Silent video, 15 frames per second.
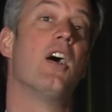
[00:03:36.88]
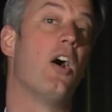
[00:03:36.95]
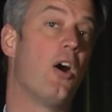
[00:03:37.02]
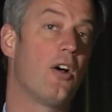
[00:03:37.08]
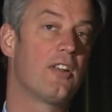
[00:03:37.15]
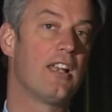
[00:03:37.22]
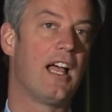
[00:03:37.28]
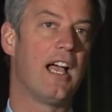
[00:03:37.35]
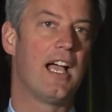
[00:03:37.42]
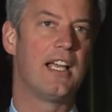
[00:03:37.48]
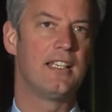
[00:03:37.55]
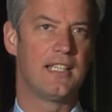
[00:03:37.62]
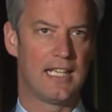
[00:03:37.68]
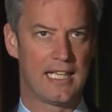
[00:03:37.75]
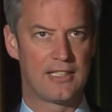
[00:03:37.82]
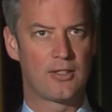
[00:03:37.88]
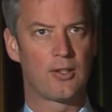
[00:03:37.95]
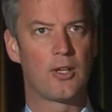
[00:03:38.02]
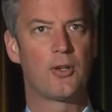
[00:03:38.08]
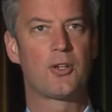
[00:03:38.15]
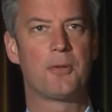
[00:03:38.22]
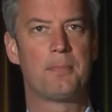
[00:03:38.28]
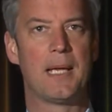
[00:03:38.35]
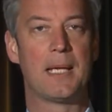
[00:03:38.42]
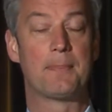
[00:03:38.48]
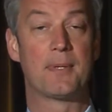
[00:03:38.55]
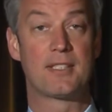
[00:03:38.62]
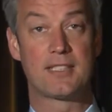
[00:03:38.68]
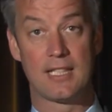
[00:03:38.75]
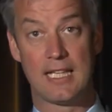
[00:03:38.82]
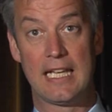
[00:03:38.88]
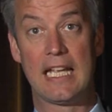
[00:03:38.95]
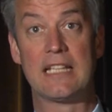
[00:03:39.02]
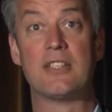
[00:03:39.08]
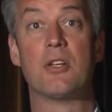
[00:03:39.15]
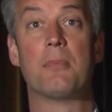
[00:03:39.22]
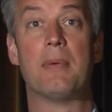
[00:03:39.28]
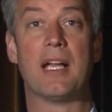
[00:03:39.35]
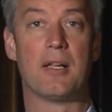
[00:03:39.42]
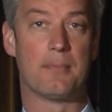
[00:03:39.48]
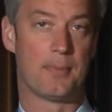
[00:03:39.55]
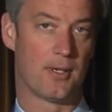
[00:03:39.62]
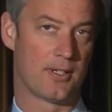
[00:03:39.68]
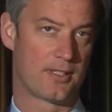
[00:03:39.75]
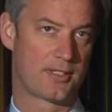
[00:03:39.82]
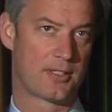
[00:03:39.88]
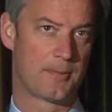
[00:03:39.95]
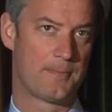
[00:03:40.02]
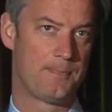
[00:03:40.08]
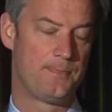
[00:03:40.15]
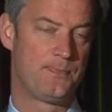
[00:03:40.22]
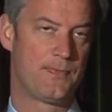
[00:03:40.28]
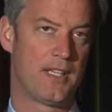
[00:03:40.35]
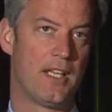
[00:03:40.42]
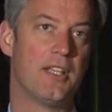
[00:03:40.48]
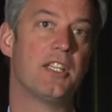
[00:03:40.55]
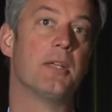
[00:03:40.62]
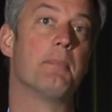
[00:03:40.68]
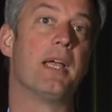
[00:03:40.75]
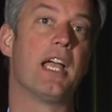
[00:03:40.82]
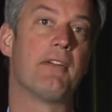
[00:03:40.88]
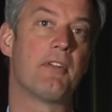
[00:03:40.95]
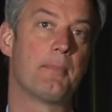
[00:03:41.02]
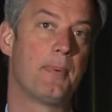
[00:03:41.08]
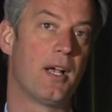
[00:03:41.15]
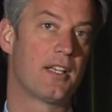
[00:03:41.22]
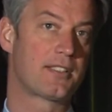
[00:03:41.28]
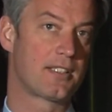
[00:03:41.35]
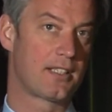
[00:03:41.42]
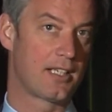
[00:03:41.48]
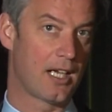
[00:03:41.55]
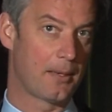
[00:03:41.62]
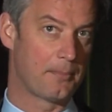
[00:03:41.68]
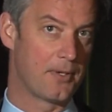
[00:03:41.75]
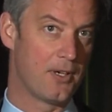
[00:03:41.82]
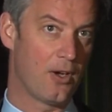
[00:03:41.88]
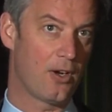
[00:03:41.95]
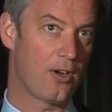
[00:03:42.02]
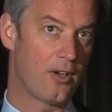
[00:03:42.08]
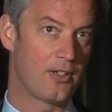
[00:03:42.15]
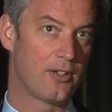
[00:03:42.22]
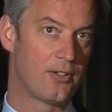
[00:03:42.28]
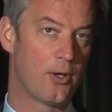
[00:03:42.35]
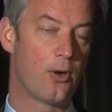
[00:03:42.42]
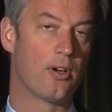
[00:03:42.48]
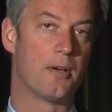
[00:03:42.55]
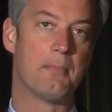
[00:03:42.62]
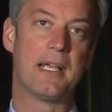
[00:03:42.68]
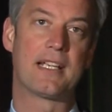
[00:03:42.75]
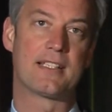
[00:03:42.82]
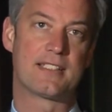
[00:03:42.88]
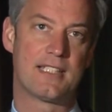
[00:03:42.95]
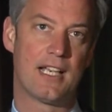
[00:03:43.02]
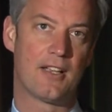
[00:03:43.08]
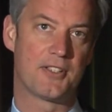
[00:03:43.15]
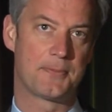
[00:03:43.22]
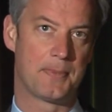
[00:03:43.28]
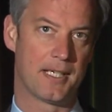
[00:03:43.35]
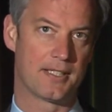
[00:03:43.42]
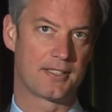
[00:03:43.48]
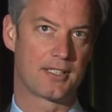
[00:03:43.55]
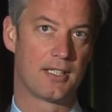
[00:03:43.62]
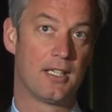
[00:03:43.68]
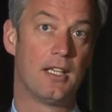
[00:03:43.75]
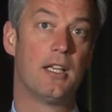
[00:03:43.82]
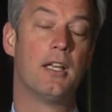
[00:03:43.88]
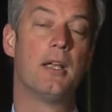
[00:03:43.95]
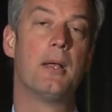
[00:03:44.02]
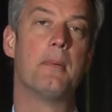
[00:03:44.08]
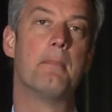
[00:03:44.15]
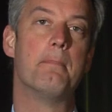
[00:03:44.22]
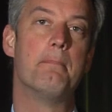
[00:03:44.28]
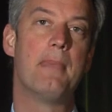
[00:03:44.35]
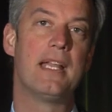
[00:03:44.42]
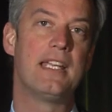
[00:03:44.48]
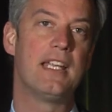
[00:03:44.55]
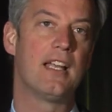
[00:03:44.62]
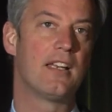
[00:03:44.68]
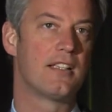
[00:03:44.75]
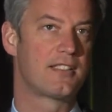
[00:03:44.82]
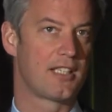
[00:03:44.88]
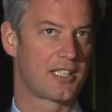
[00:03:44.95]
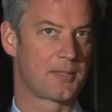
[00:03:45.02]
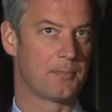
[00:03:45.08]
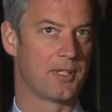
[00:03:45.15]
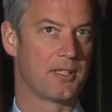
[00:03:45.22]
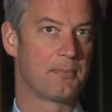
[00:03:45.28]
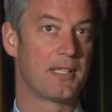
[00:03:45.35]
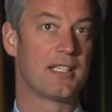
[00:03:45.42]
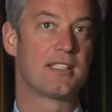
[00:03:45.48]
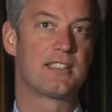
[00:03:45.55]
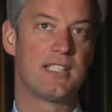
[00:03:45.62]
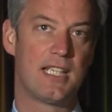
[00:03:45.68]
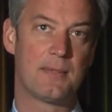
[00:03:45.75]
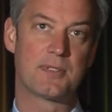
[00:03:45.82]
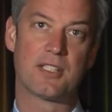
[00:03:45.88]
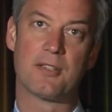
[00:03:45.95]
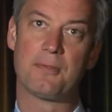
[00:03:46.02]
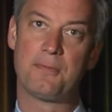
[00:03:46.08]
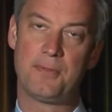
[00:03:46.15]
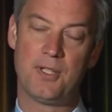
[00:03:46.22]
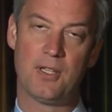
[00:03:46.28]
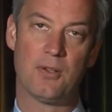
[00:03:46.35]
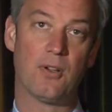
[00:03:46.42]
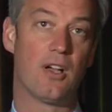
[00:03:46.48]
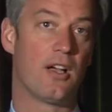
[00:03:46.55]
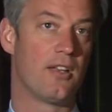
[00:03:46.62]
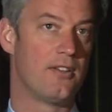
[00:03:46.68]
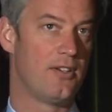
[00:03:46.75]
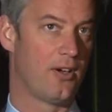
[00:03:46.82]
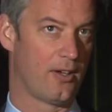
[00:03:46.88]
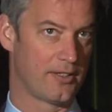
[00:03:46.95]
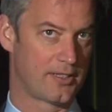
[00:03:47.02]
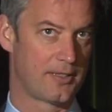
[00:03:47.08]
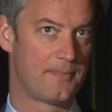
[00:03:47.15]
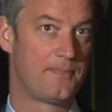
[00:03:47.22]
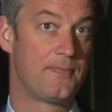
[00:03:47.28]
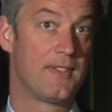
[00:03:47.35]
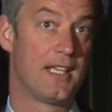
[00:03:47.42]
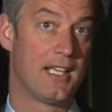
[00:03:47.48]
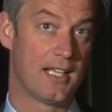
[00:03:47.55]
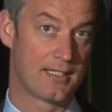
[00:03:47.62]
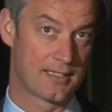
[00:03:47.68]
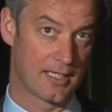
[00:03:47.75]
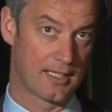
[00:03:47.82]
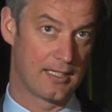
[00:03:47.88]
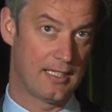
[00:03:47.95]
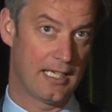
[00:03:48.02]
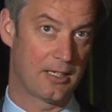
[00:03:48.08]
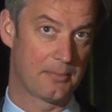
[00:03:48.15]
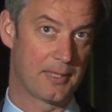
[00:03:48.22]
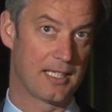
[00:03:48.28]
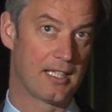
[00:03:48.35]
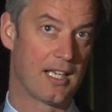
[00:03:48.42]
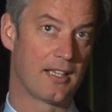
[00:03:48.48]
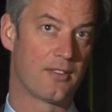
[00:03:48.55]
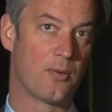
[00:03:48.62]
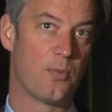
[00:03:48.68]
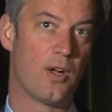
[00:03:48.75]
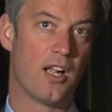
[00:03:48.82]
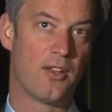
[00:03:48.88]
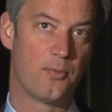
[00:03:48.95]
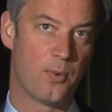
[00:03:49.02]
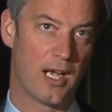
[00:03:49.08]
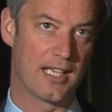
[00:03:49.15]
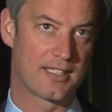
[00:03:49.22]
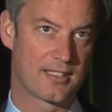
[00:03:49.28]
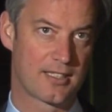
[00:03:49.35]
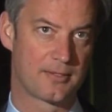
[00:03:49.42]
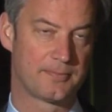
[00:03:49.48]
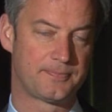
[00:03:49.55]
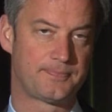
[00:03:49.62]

Online, in your local papers, in your mailbox. You may have a person come knock on your door and make a sales pitch. Many are legitimate, but it seems that a few are not. It's a little bit like the Wild West.